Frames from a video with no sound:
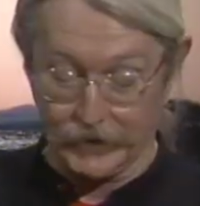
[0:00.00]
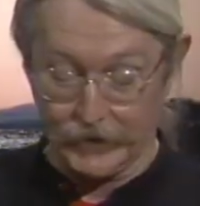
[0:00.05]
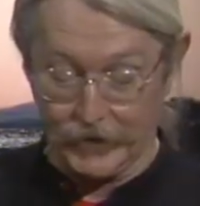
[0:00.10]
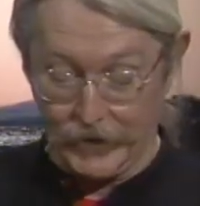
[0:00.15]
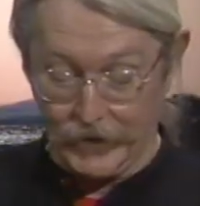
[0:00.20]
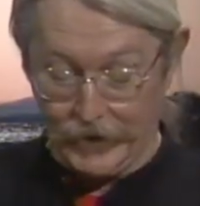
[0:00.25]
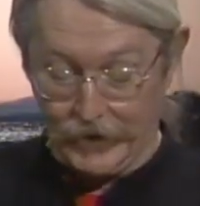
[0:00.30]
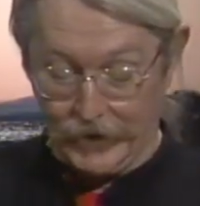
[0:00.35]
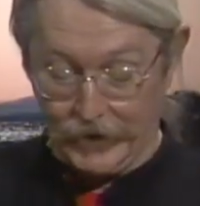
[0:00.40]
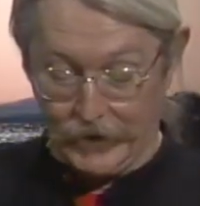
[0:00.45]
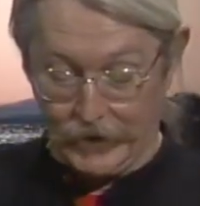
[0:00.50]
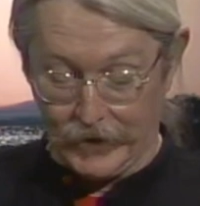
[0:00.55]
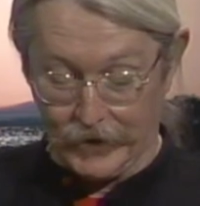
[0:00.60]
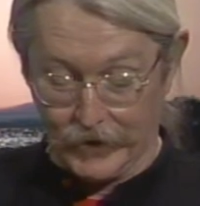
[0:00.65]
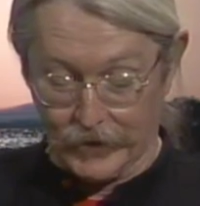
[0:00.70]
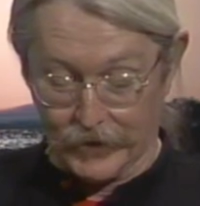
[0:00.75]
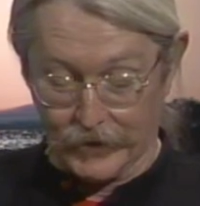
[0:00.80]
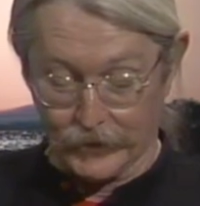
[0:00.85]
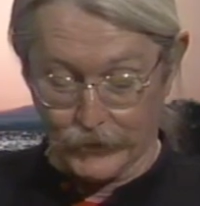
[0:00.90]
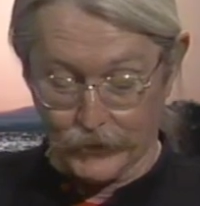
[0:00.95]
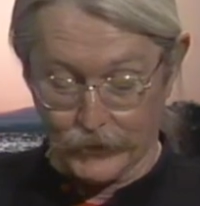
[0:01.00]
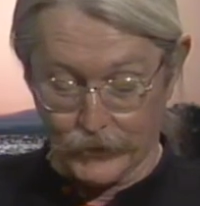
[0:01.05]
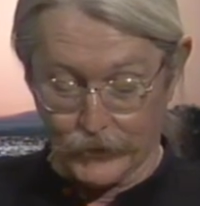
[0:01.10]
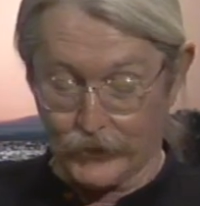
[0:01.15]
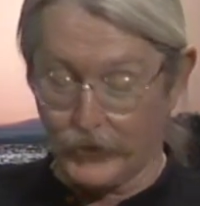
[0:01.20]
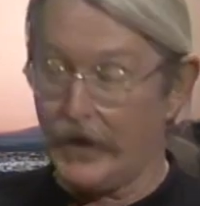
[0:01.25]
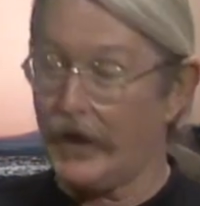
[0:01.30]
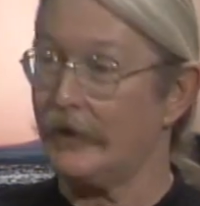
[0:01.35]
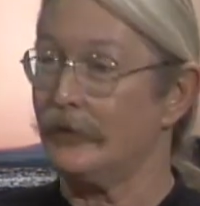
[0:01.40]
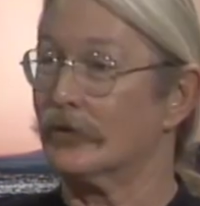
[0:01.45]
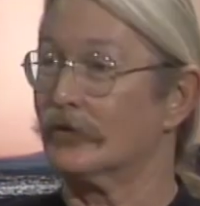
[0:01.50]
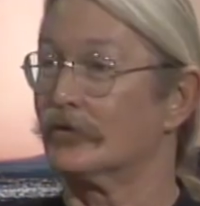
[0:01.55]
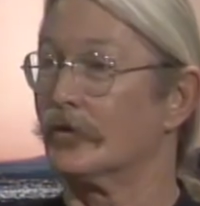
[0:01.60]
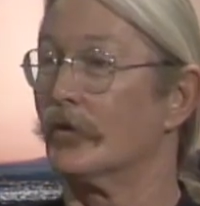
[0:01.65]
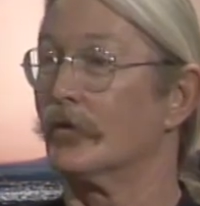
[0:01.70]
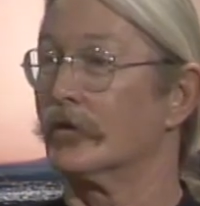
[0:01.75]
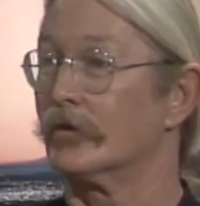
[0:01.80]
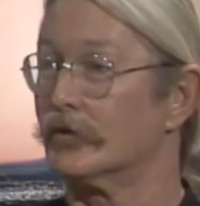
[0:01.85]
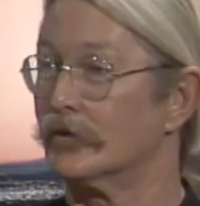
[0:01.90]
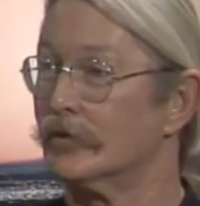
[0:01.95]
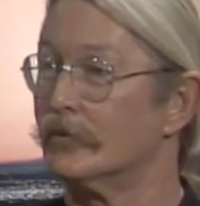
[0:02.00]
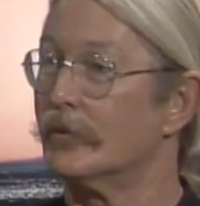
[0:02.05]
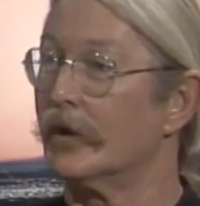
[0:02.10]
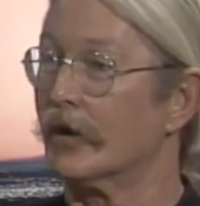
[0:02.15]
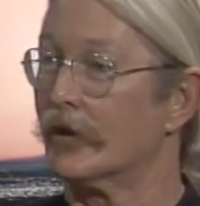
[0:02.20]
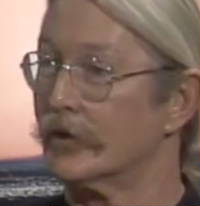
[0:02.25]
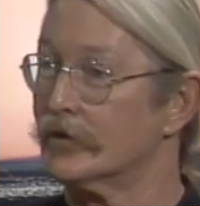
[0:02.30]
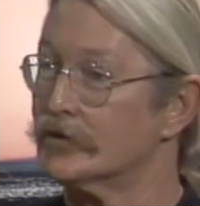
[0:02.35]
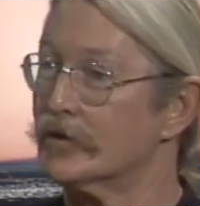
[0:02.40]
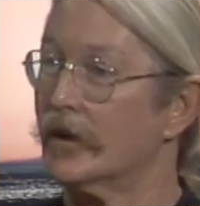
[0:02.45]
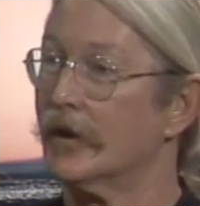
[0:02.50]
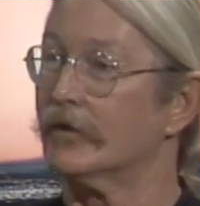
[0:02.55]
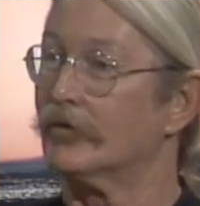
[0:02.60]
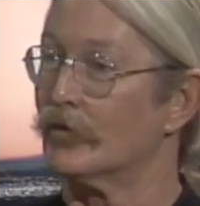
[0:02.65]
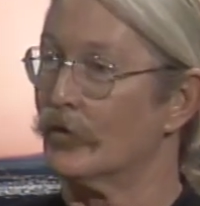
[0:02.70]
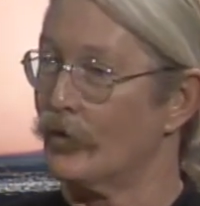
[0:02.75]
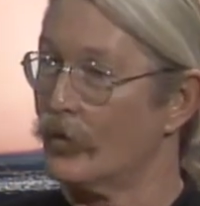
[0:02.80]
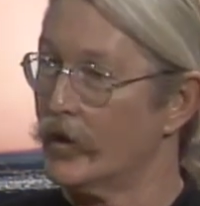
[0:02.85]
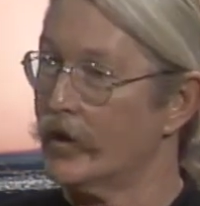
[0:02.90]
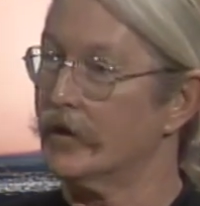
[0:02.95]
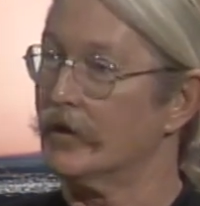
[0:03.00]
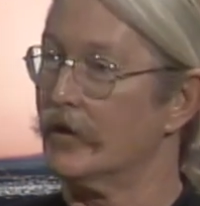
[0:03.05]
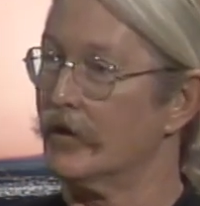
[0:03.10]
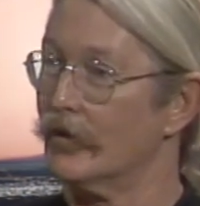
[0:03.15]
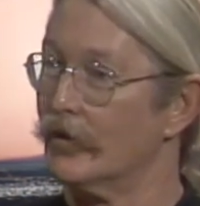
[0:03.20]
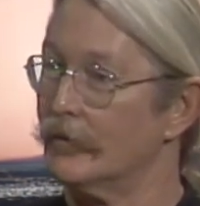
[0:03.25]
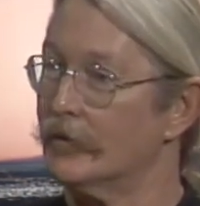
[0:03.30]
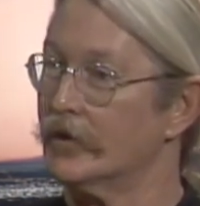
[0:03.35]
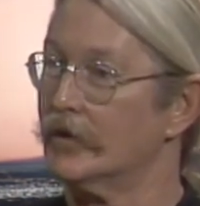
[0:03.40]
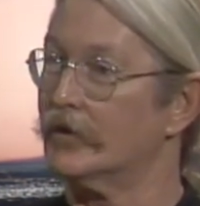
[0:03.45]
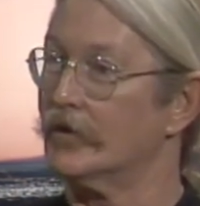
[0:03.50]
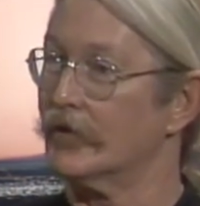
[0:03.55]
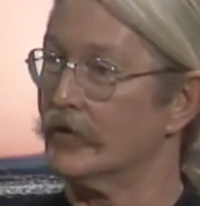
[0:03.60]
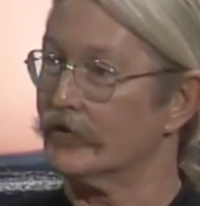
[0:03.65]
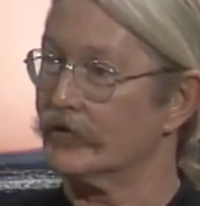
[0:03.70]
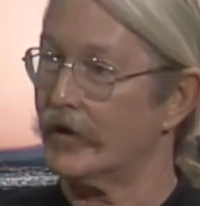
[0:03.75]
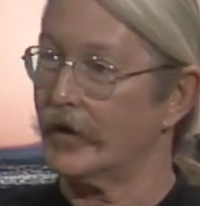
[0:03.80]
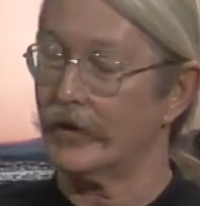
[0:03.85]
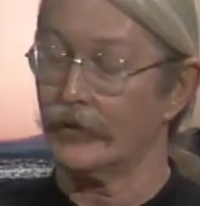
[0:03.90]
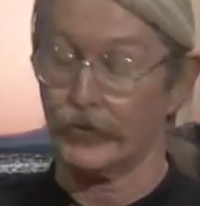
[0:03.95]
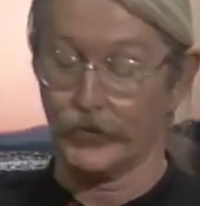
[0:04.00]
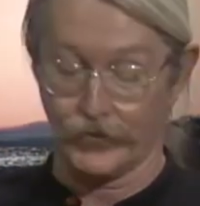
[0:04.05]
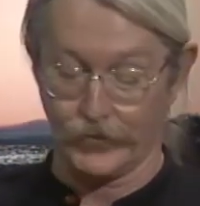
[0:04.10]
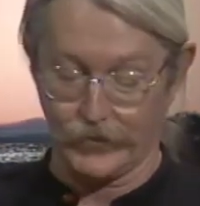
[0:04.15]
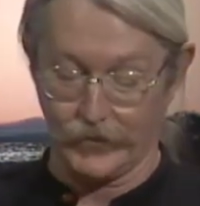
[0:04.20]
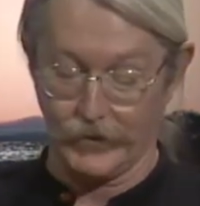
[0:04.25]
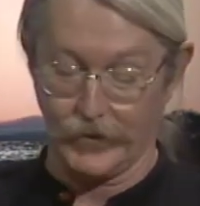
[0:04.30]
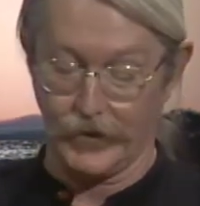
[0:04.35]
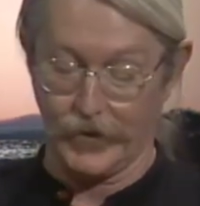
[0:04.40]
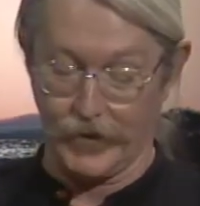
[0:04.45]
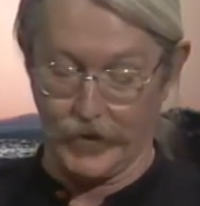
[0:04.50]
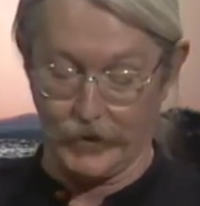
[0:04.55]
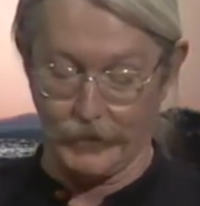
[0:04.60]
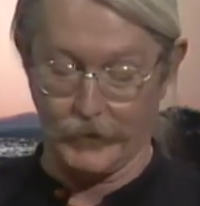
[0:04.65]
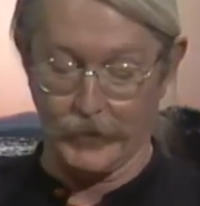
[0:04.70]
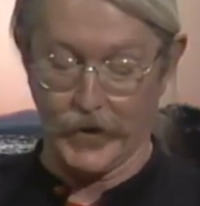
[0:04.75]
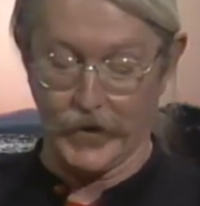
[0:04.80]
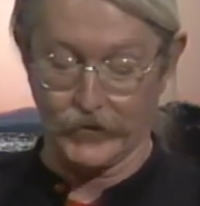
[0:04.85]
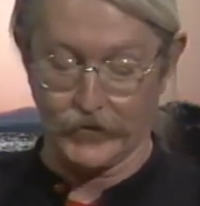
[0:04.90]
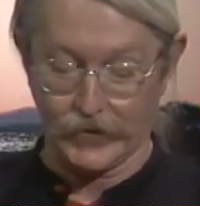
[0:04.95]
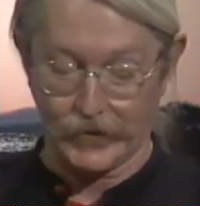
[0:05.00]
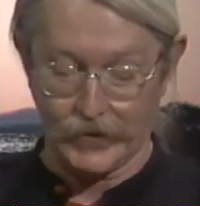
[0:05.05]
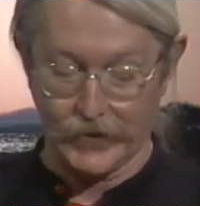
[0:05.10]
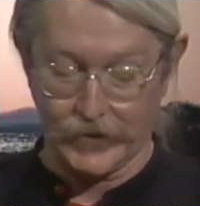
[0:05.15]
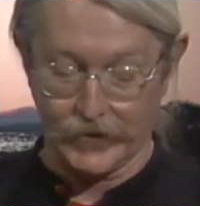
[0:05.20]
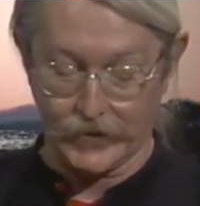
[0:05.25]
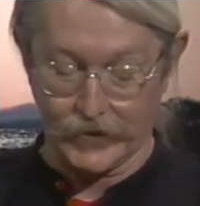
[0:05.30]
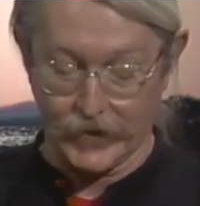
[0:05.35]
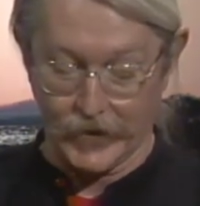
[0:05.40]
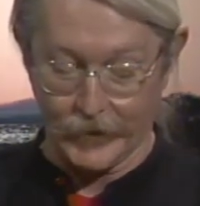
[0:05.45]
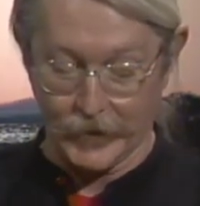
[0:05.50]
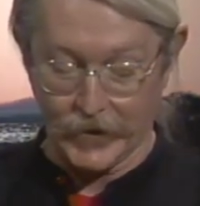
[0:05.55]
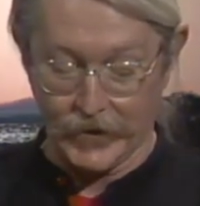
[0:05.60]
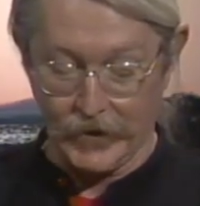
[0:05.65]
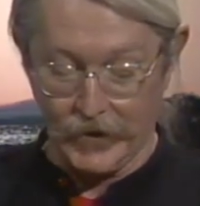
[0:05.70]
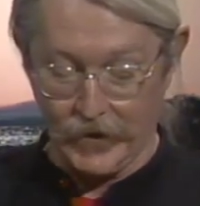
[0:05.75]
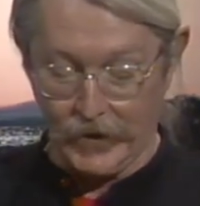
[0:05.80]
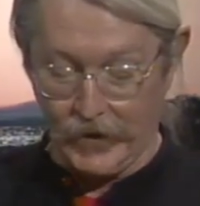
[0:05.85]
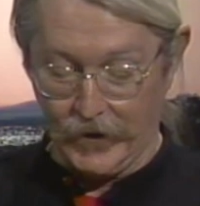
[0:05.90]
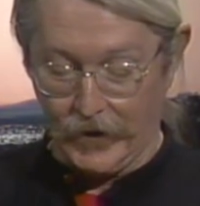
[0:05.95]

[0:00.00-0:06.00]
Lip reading: and having thrown a good marriage out the window because I was basically a dummy,